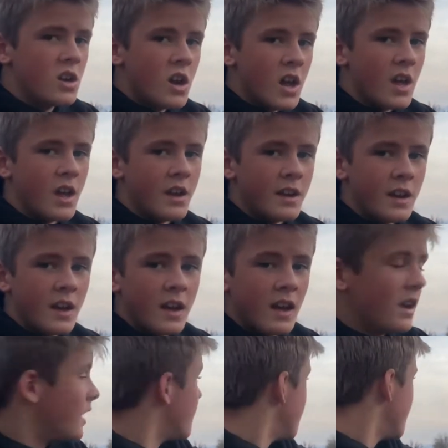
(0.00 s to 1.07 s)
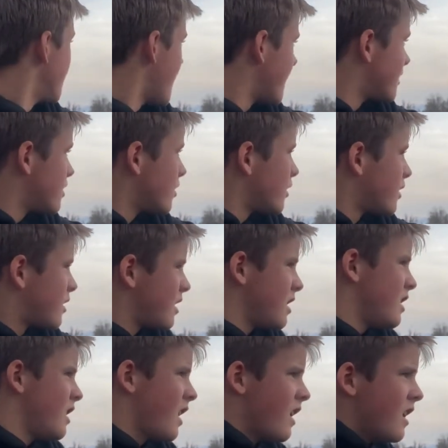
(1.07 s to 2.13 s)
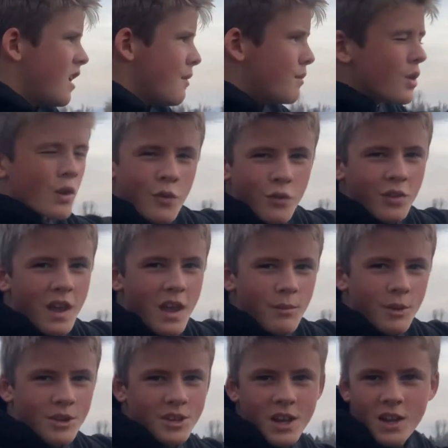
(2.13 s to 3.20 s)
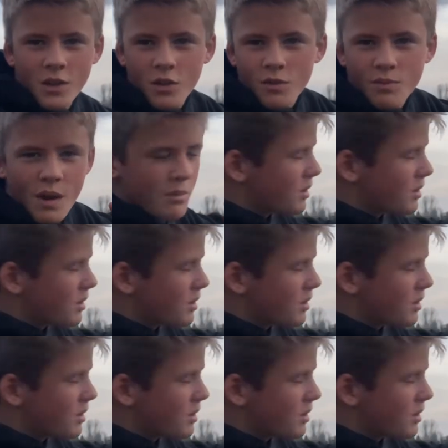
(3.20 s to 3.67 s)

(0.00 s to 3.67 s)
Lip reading: And as you can see, beautiful day in Montana. You can probably